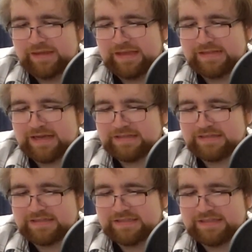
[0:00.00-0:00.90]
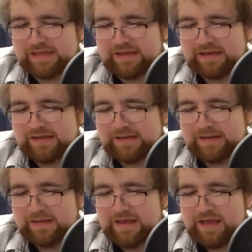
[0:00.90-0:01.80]
he does,
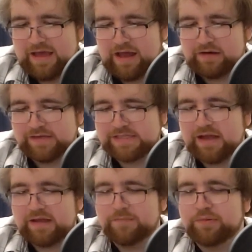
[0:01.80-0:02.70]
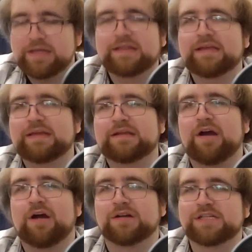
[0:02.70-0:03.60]
I don't know, he's not
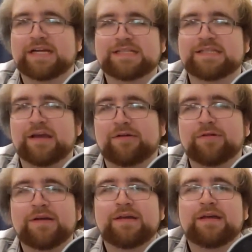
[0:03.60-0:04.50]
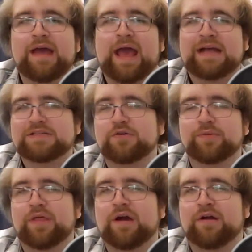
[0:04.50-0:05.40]
completely harsh. I guess, you know,
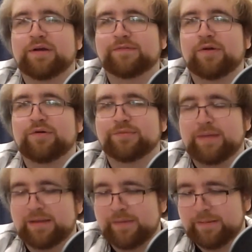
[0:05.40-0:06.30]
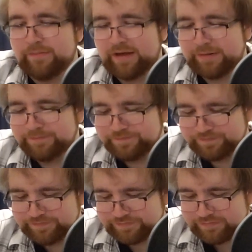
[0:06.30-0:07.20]
asshole with a heart of gold, maybe. But
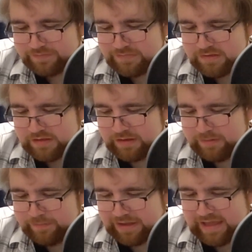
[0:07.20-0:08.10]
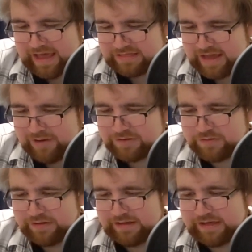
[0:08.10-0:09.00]
yeah, that
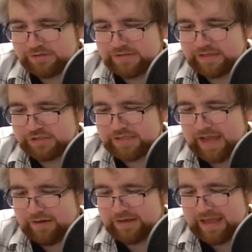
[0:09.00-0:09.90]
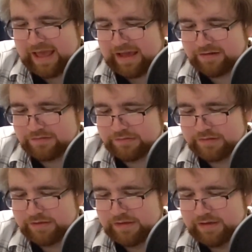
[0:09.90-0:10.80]
was really interesting, just how he
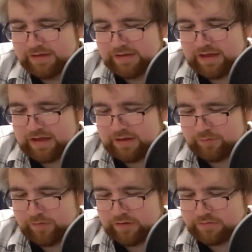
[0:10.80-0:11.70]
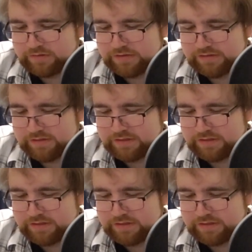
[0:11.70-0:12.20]
handled Rose.